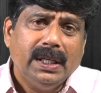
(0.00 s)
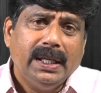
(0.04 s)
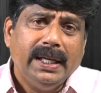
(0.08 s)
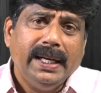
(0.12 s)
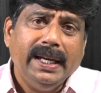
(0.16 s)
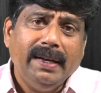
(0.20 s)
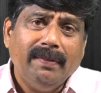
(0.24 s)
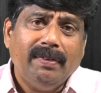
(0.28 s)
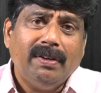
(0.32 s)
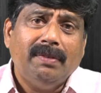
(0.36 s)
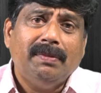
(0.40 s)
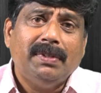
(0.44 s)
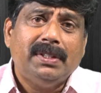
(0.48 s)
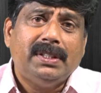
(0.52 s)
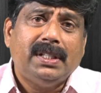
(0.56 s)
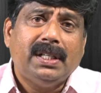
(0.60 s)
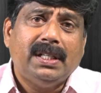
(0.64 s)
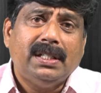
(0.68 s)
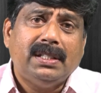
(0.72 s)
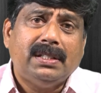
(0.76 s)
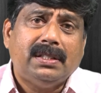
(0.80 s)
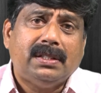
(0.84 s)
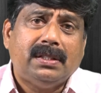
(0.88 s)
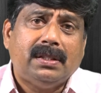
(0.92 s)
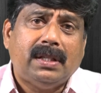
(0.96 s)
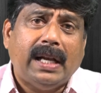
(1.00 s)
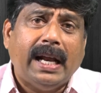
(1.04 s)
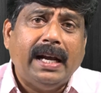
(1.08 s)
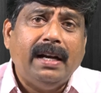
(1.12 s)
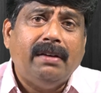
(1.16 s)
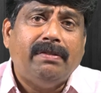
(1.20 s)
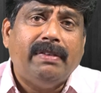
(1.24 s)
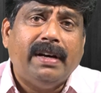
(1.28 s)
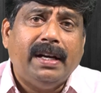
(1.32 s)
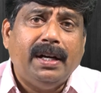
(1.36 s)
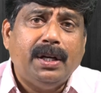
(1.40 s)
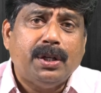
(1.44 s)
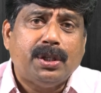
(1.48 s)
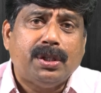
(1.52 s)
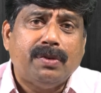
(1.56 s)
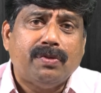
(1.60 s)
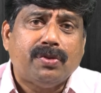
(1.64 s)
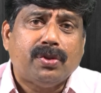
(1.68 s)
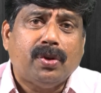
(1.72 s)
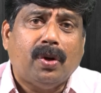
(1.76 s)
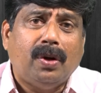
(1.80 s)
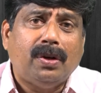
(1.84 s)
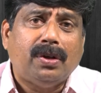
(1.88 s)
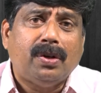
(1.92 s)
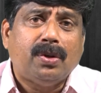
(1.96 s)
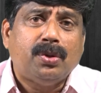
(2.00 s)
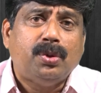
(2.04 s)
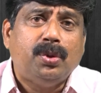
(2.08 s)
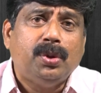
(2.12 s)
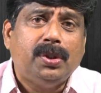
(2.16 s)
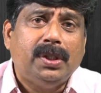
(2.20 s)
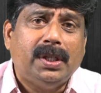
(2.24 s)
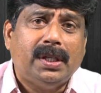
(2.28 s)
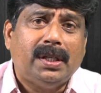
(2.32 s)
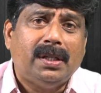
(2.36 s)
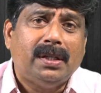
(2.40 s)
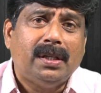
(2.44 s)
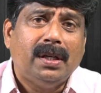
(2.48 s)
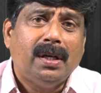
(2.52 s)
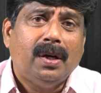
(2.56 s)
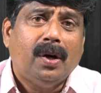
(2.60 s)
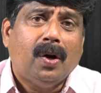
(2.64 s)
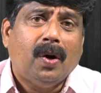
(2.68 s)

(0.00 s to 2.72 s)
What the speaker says: even with a slight variation of salt or sugar,